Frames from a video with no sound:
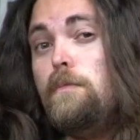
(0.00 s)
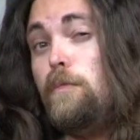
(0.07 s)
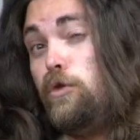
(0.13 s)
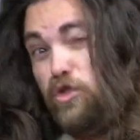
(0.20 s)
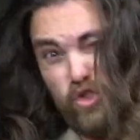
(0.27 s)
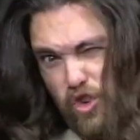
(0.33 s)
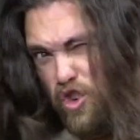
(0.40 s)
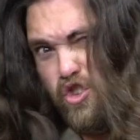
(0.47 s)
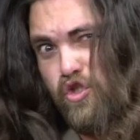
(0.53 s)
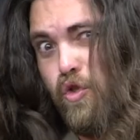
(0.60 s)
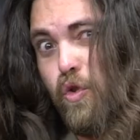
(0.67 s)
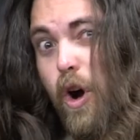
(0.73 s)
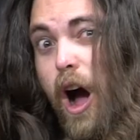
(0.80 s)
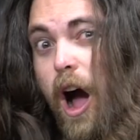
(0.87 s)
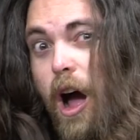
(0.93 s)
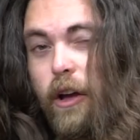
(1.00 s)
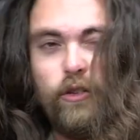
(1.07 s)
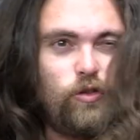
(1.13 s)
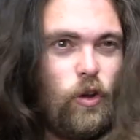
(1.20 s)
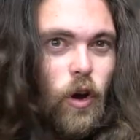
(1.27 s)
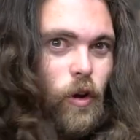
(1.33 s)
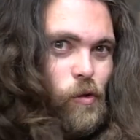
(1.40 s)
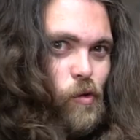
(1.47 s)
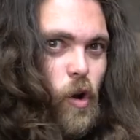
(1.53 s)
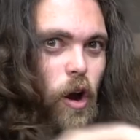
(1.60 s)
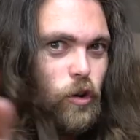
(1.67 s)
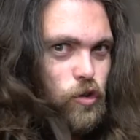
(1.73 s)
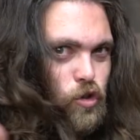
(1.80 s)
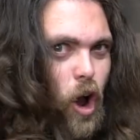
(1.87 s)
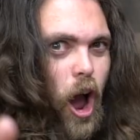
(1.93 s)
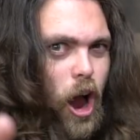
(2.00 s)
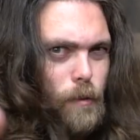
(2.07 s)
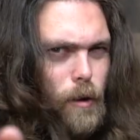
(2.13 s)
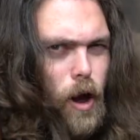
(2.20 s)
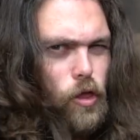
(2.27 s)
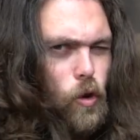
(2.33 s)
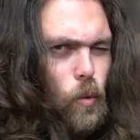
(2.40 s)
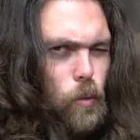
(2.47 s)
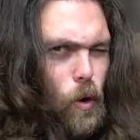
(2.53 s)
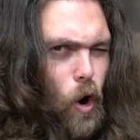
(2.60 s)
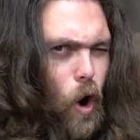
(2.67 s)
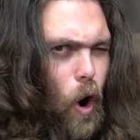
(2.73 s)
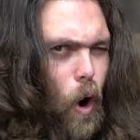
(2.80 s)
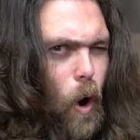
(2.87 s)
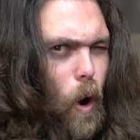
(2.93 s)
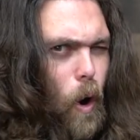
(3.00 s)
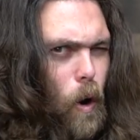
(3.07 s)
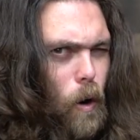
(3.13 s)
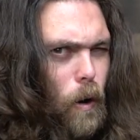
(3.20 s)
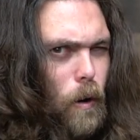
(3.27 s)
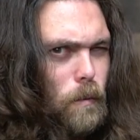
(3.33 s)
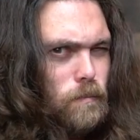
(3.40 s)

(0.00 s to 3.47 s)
Seeing you guys next time on the wall.